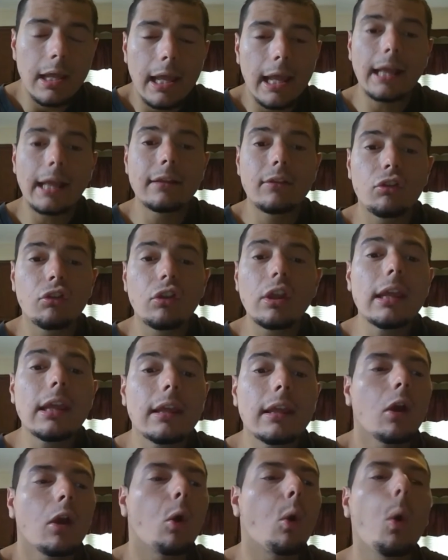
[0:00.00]
And
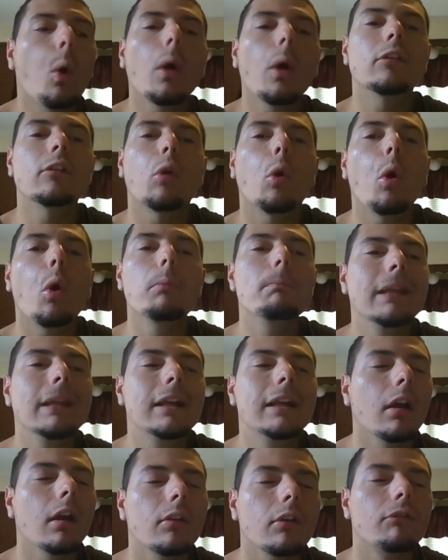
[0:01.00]
see, it's all
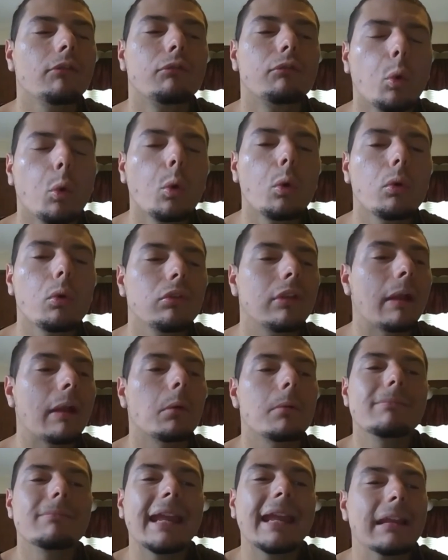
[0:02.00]
because of rules that
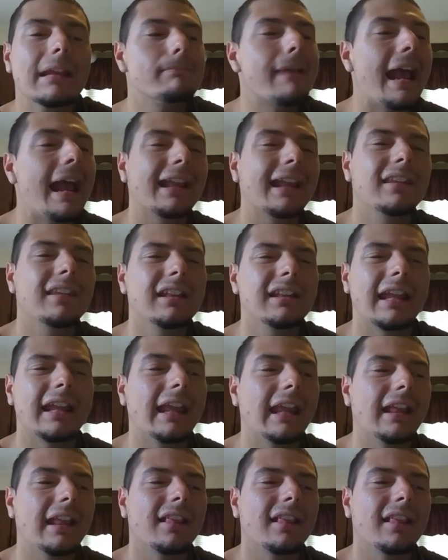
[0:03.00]
were made back in like the